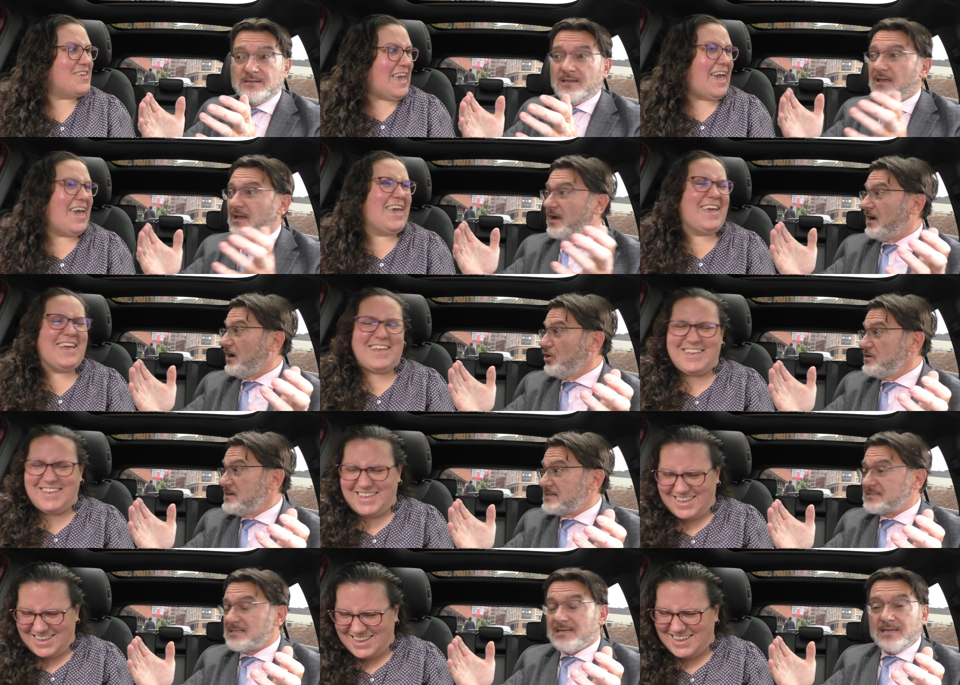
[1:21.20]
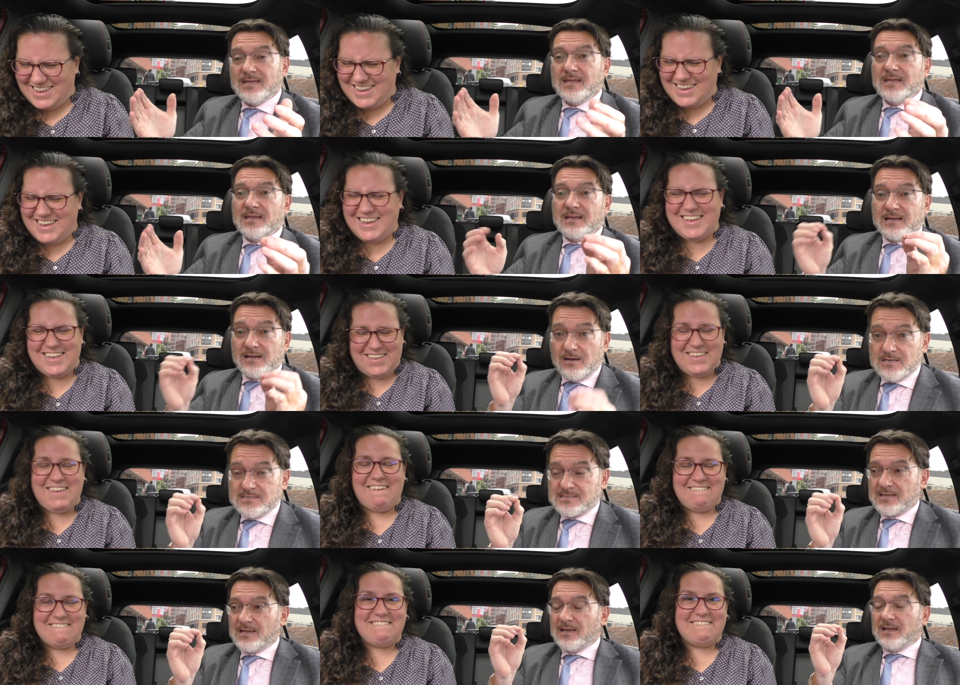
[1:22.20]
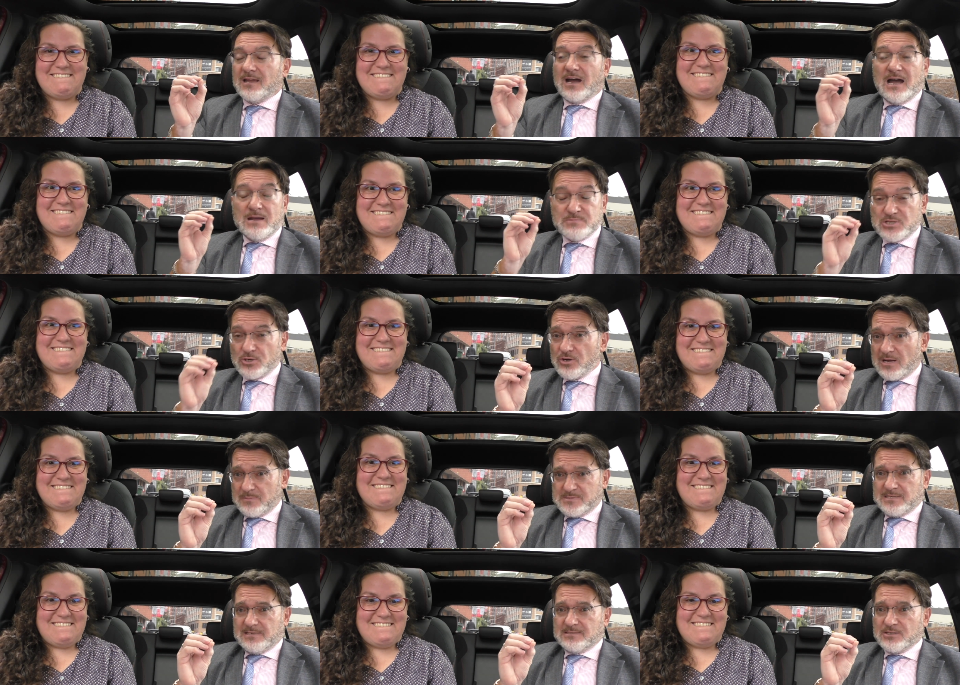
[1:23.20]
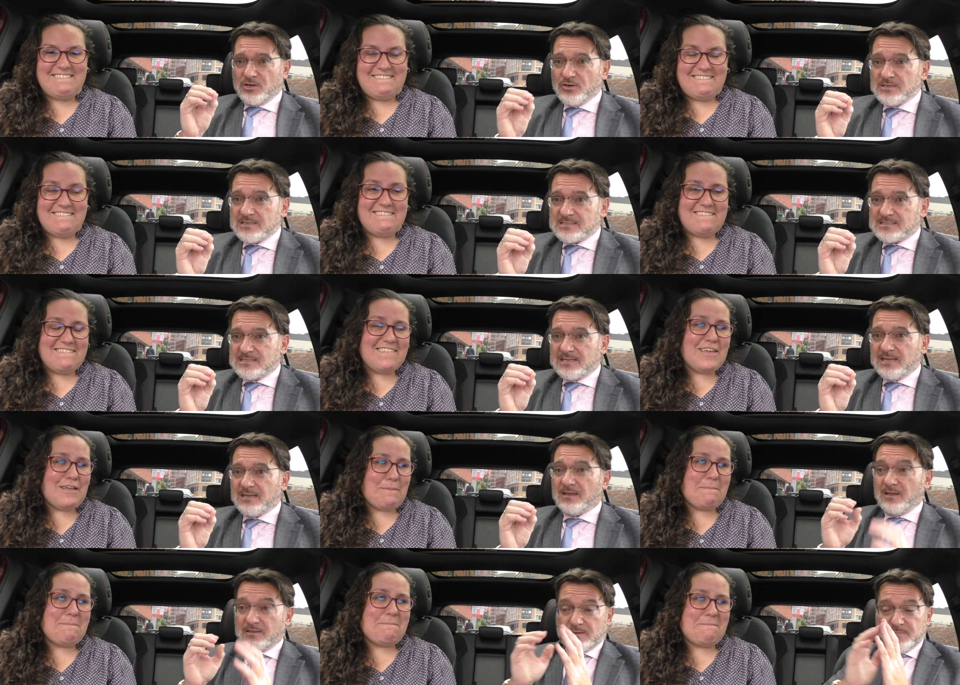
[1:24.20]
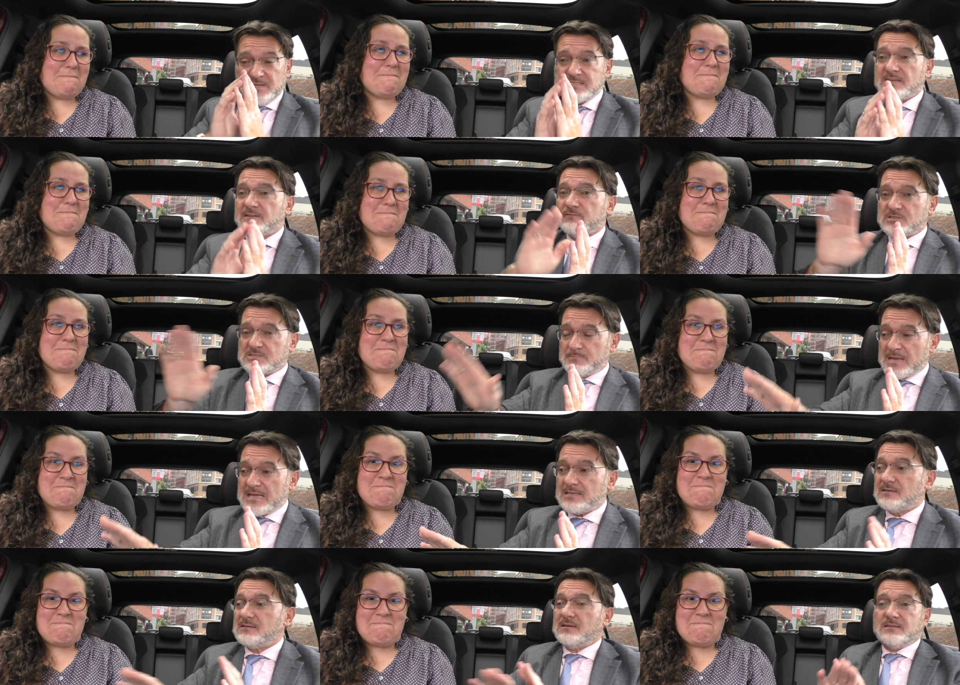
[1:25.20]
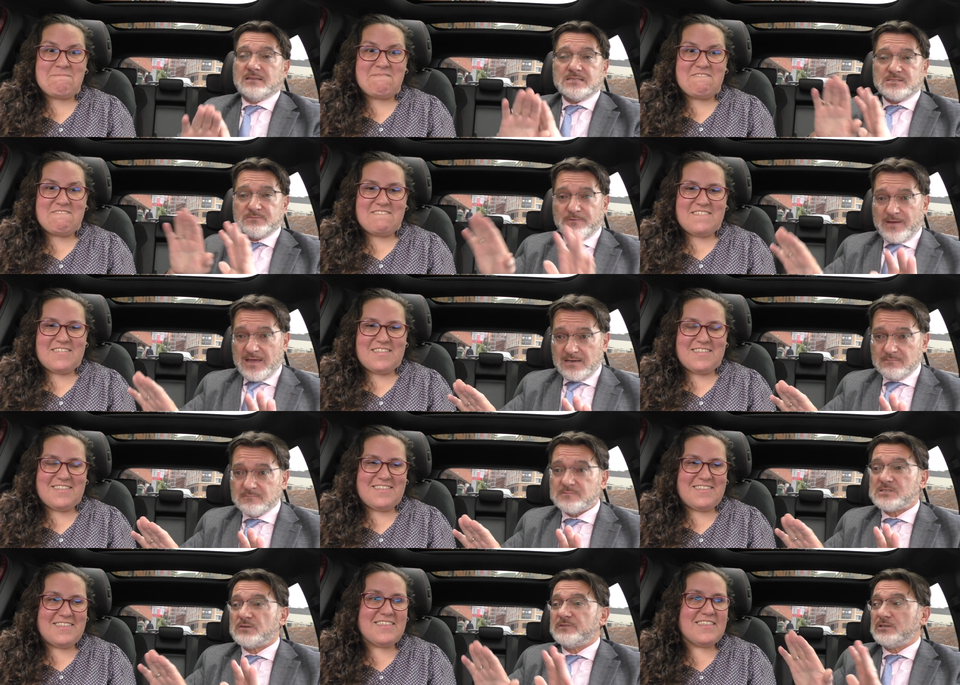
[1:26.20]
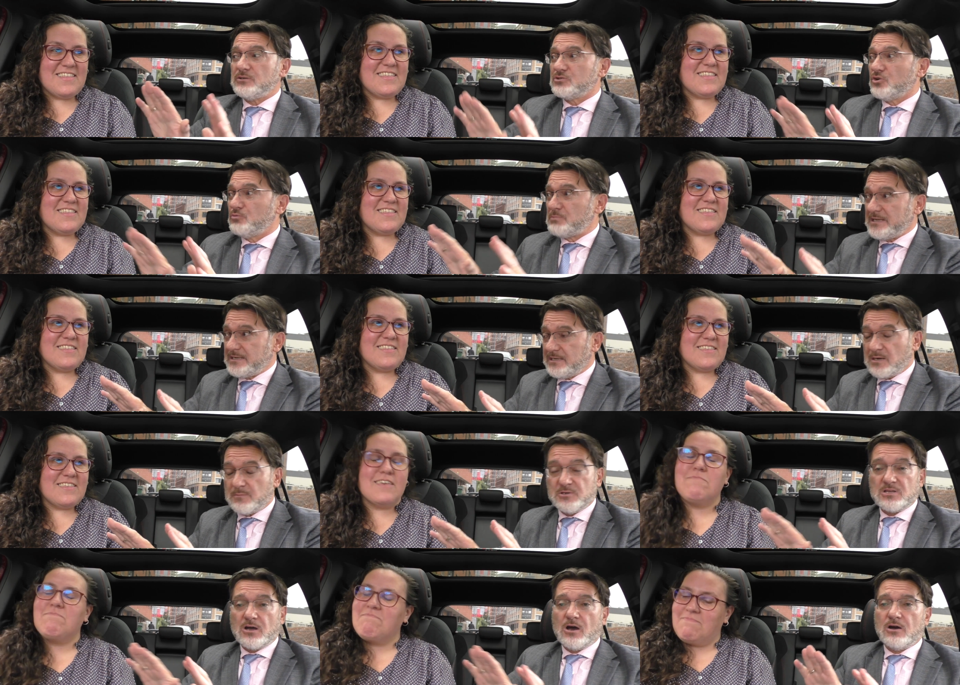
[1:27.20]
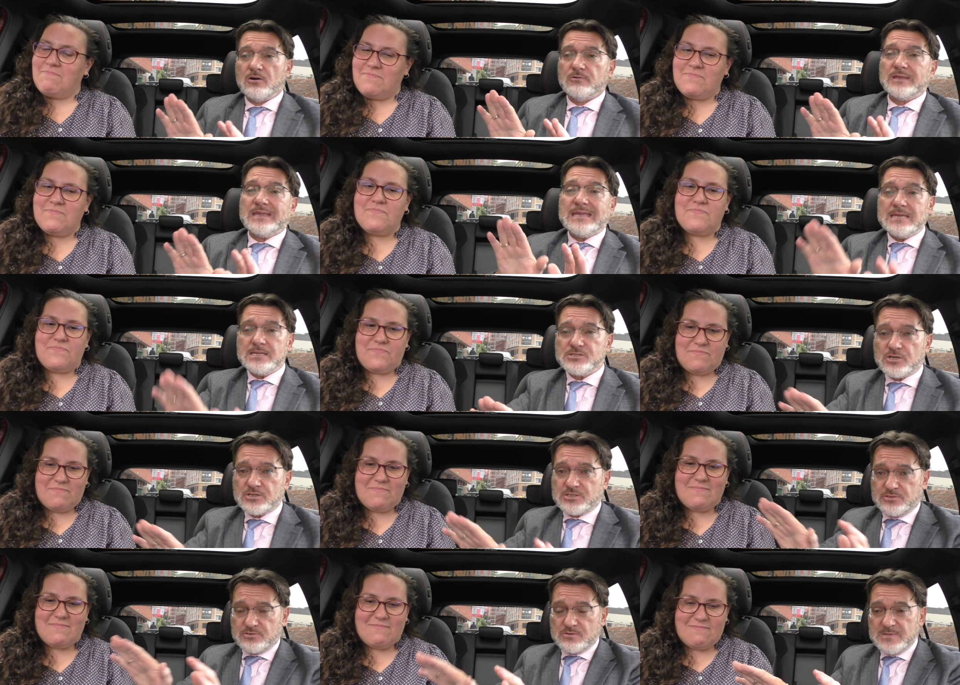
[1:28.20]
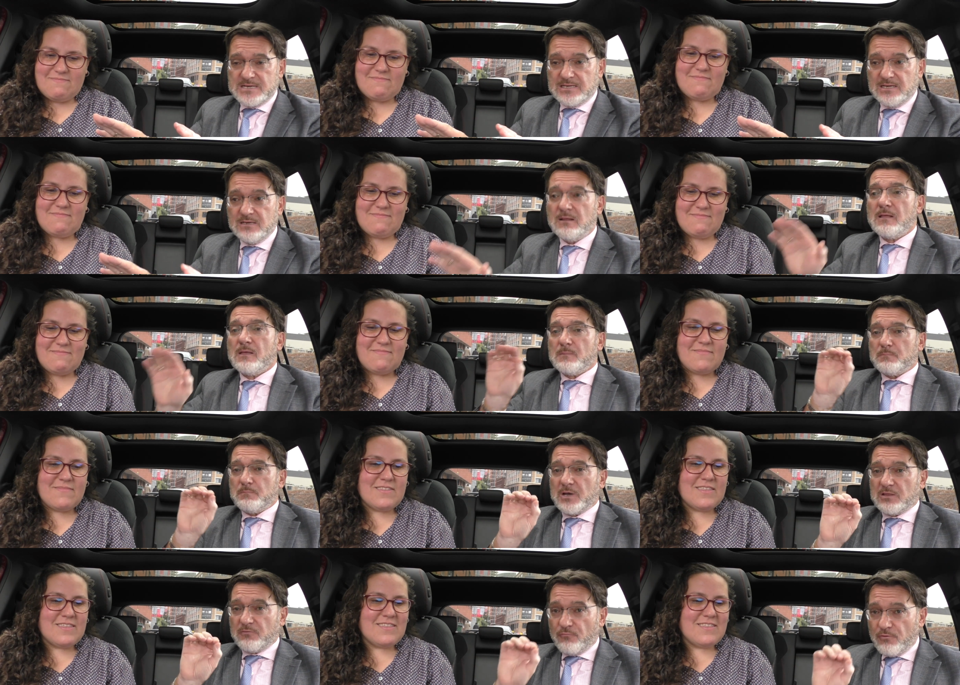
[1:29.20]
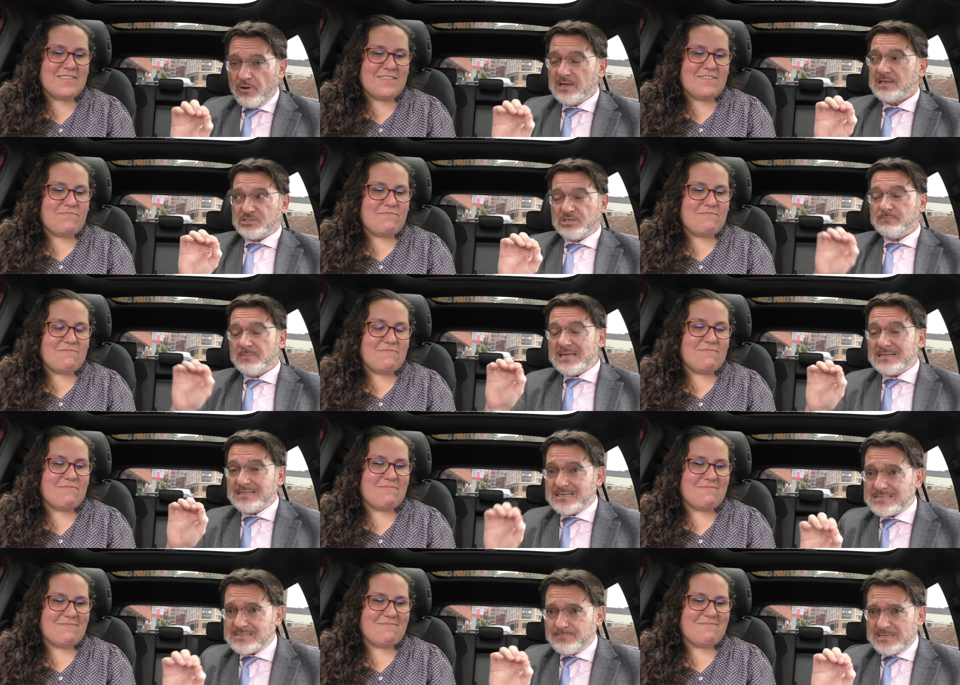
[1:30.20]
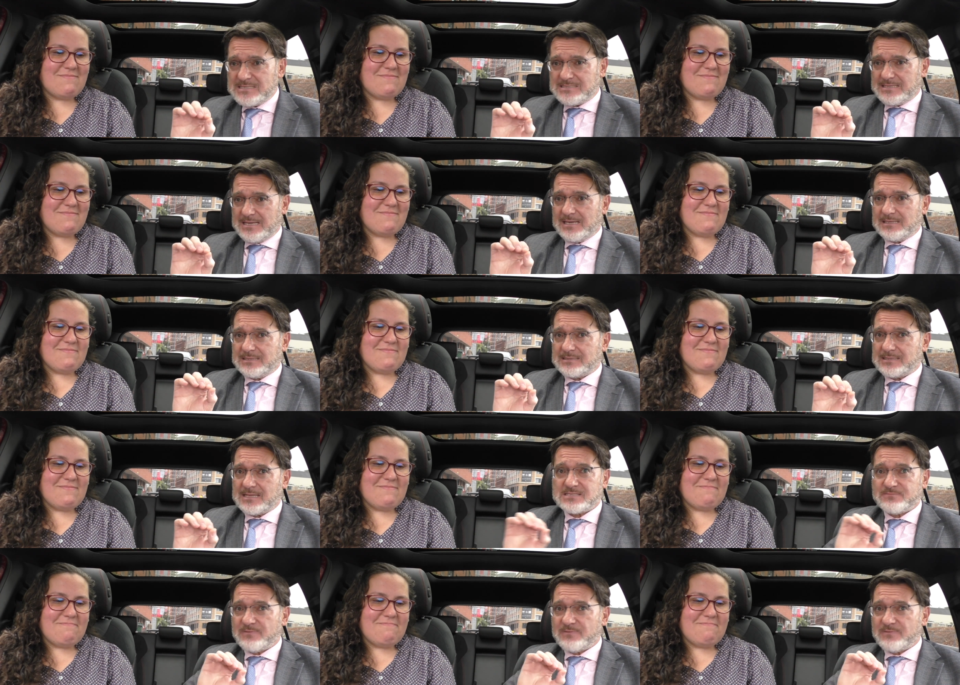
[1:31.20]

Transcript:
Speaker 1: yeah. Honestly, guys, I'm so upset. Honestly, the mistake was made. That's fair. So we're not complaining about how he judged Romina, but why she made this mistake, that's